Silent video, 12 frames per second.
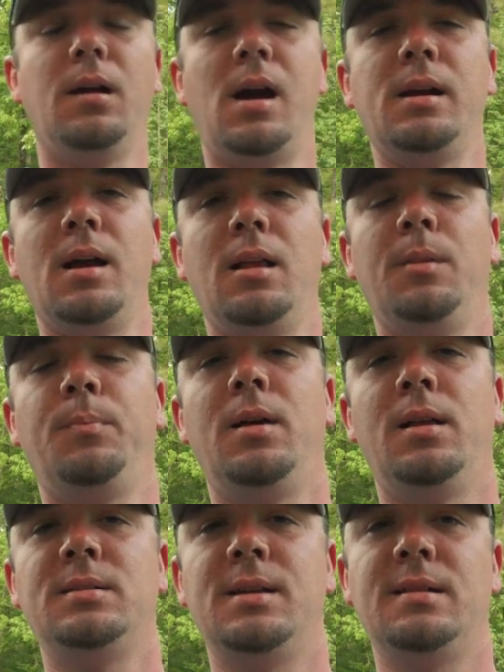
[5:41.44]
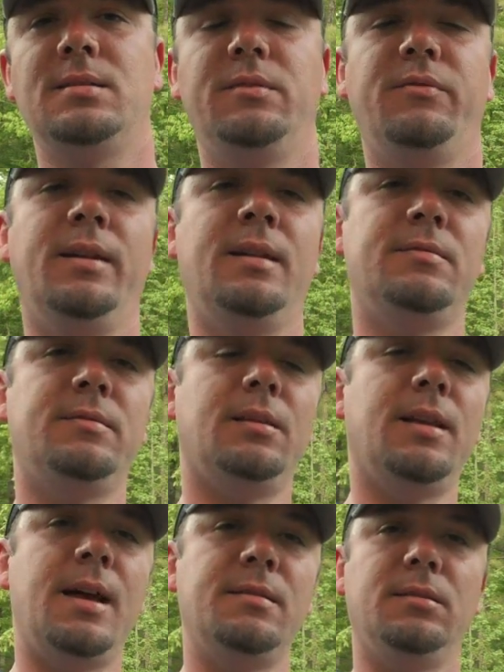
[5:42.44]
All right, y'all, I apologize in advance if the
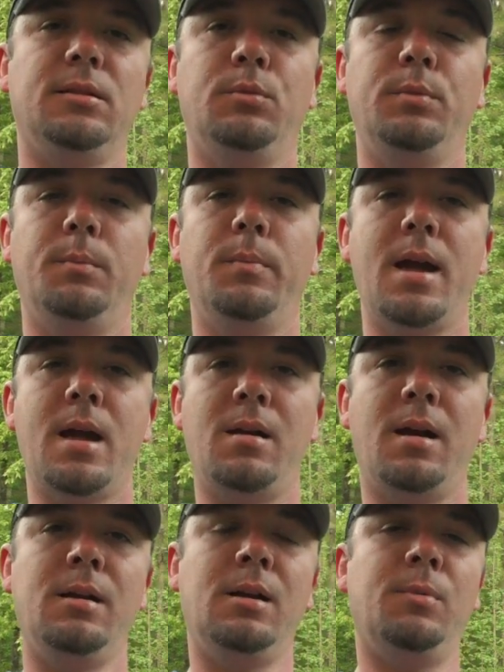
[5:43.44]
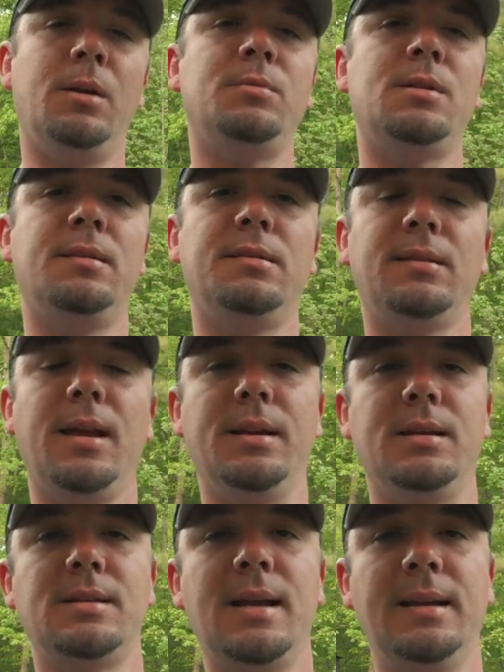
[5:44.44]
lighting's a little bit bad right here, but I'm trying to stay
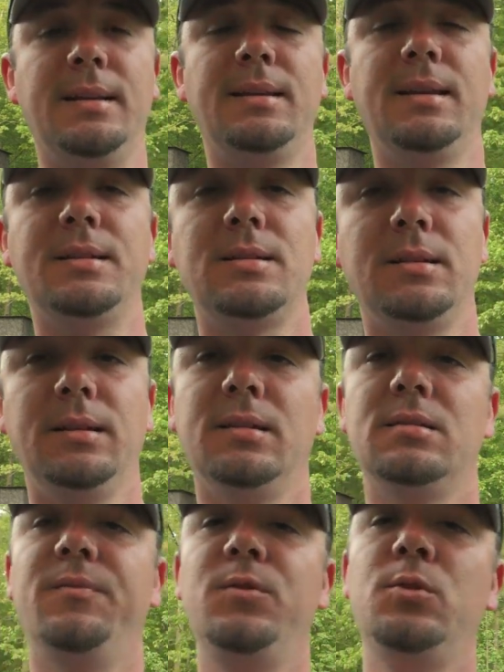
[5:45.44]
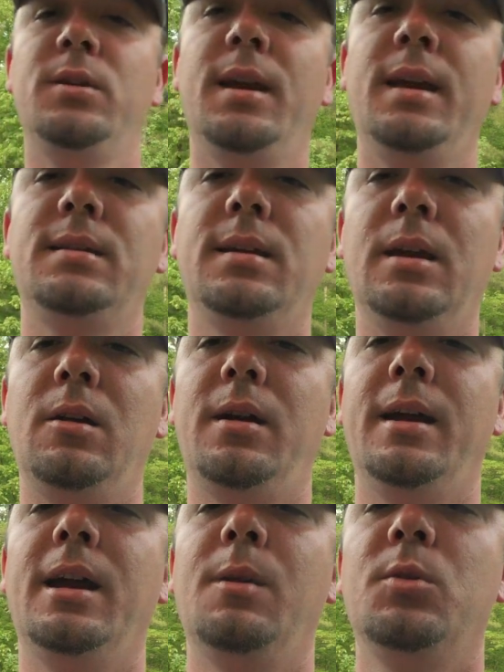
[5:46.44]
in the shade intentionally, because if you can't tell,
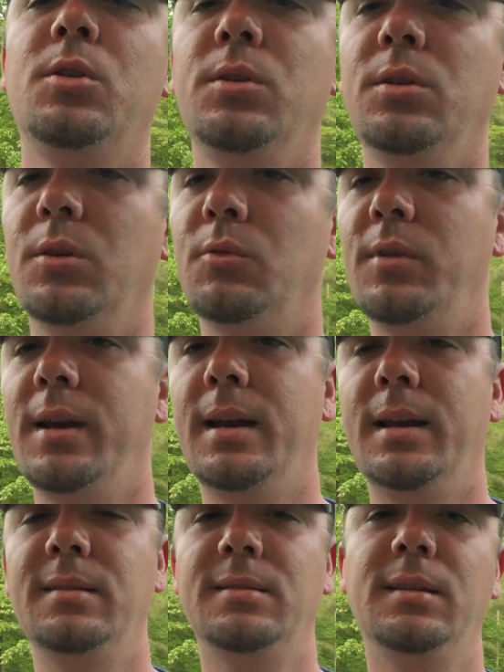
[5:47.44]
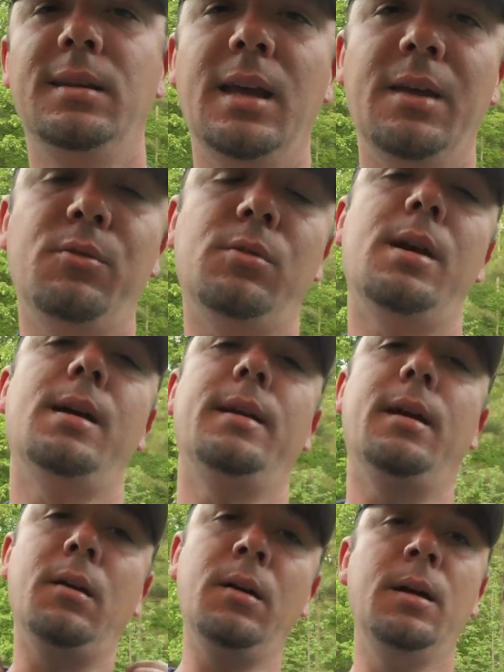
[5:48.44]
I am cooked red as a devil right
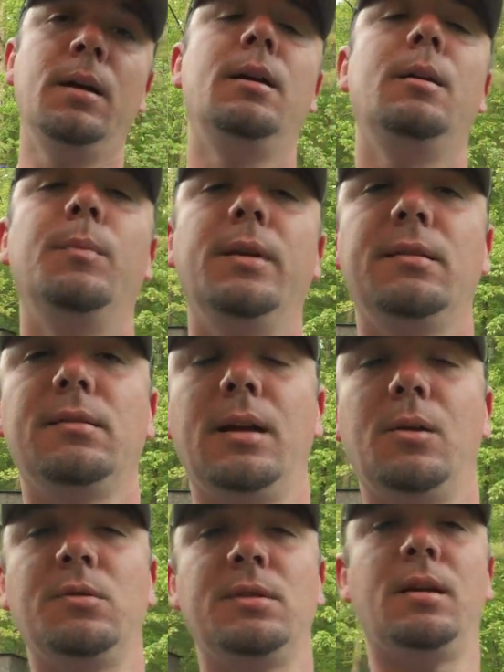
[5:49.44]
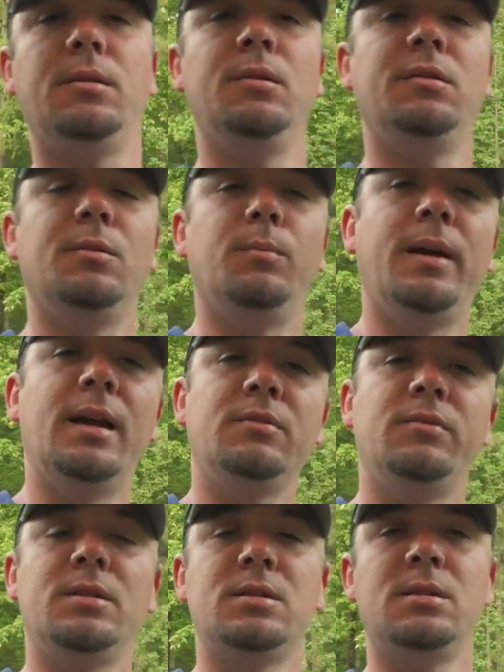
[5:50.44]
now. Me and Slayer was out doing some
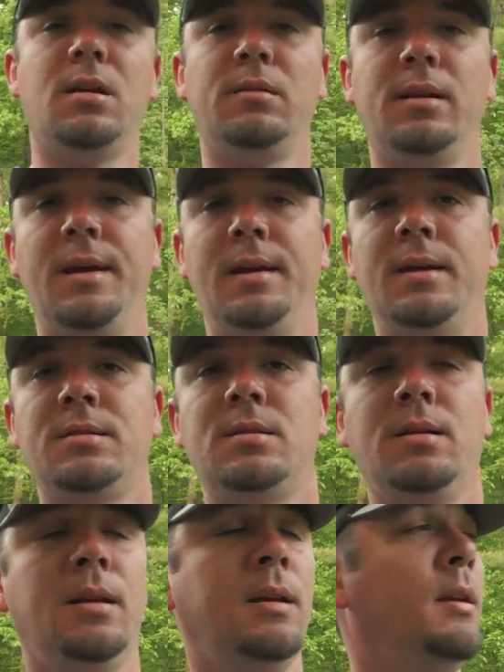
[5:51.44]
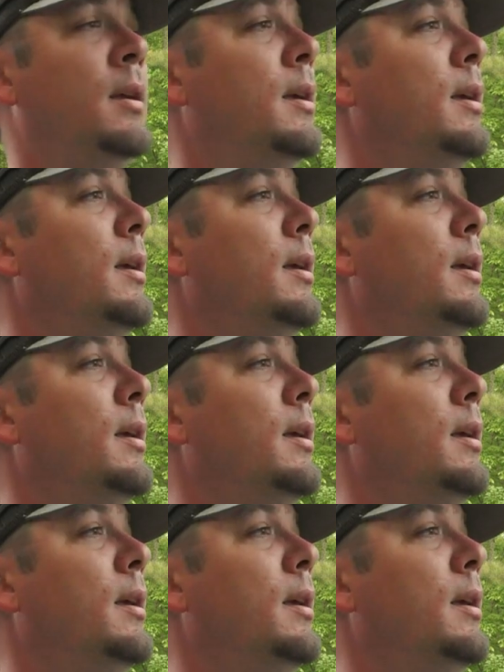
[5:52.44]
bass fishing all day yesterday,